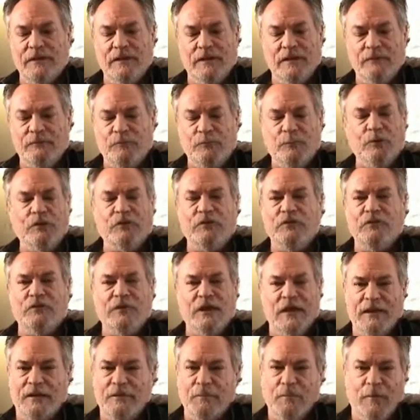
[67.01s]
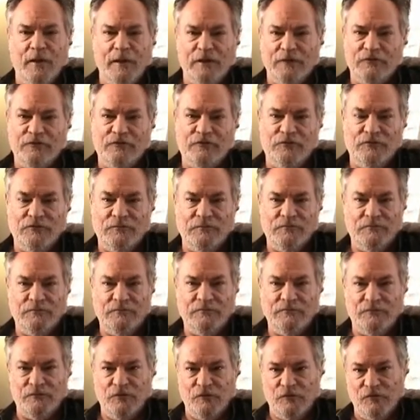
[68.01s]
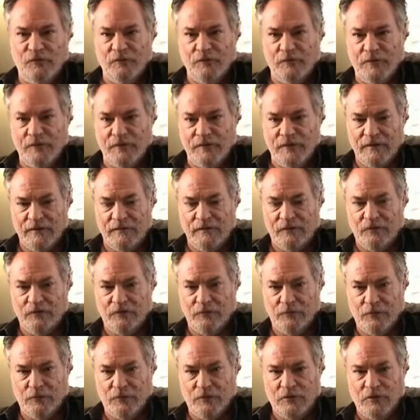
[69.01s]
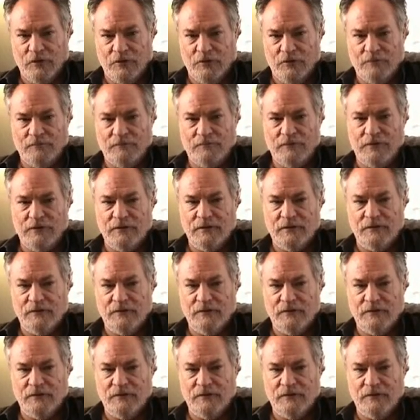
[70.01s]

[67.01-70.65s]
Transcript: It wouldn't take much for something like this to occur.